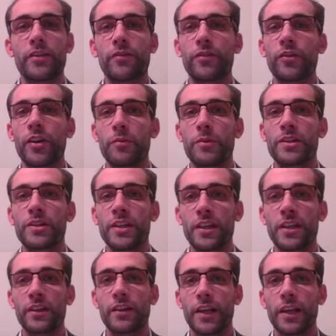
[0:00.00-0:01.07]
three
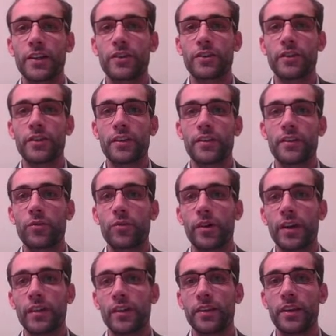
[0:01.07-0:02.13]
particular nations is the way
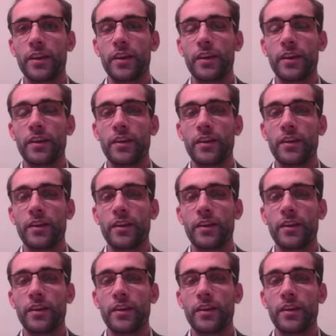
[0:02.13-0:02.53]
that their